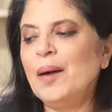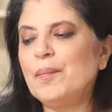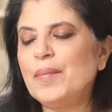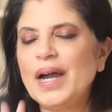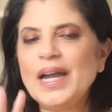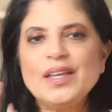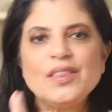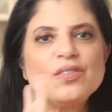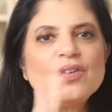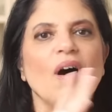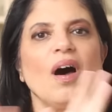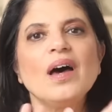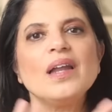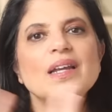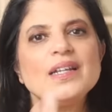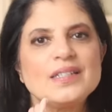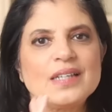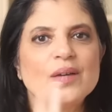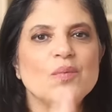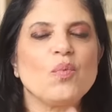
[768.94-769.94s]
My thought
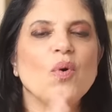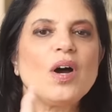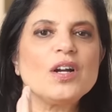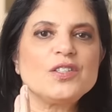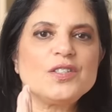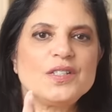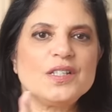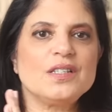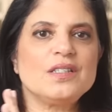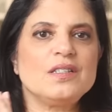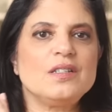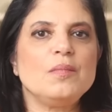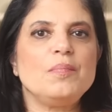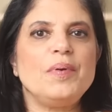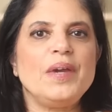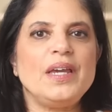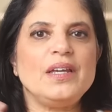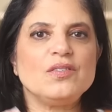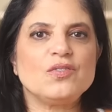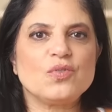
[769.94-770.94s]
as I watched this
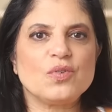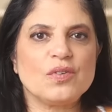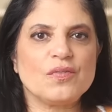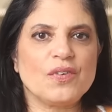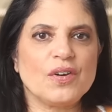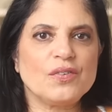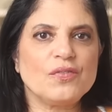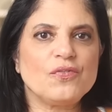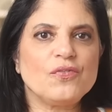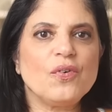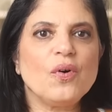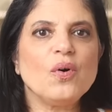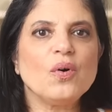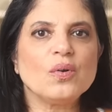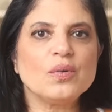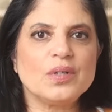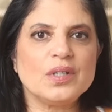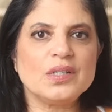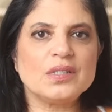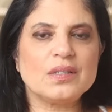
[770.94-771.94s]
debate sort of
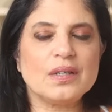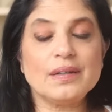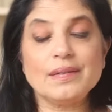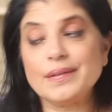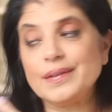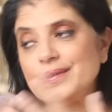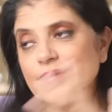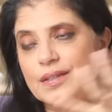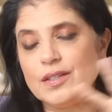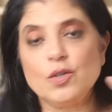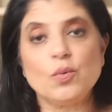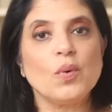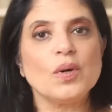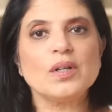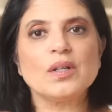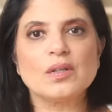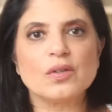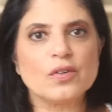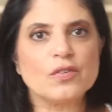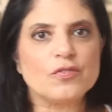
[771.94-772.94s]
unfold is that, listen, you
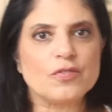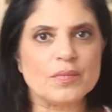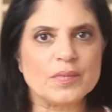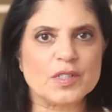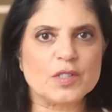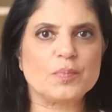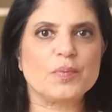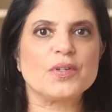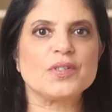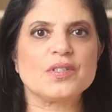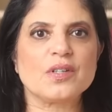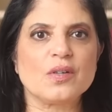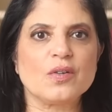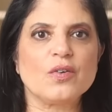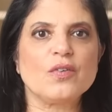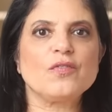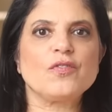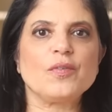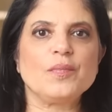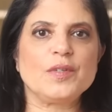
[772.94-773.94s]
want to learn from this person,
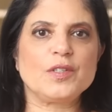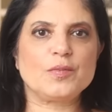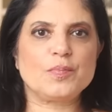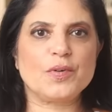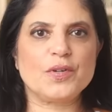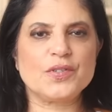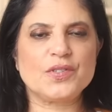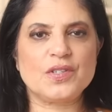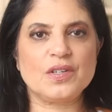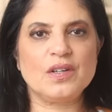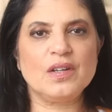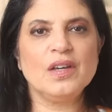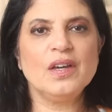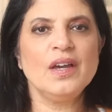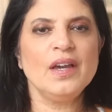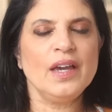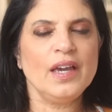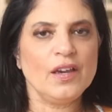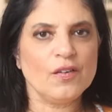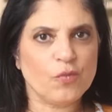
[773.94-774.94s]
learn from this person
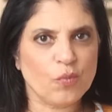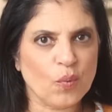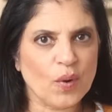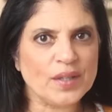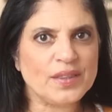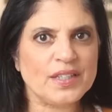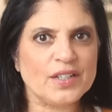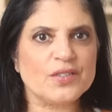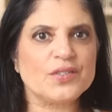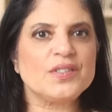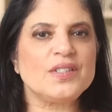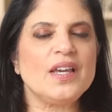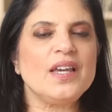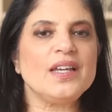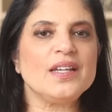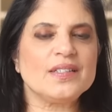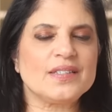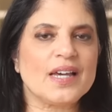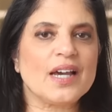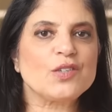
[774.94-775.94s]
if what they're
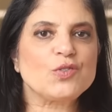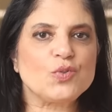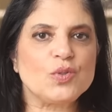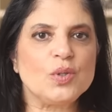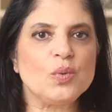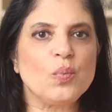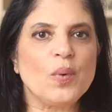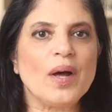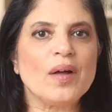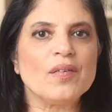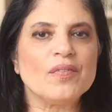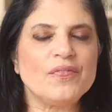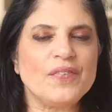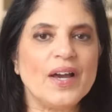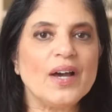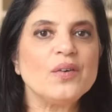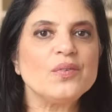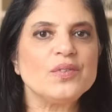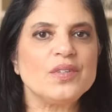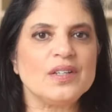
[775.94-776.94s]
saying is actually
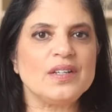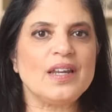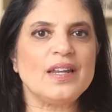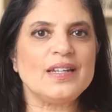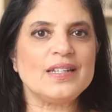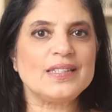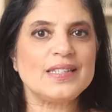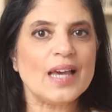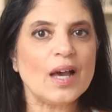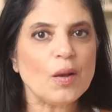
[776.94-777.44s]
well-founded and it's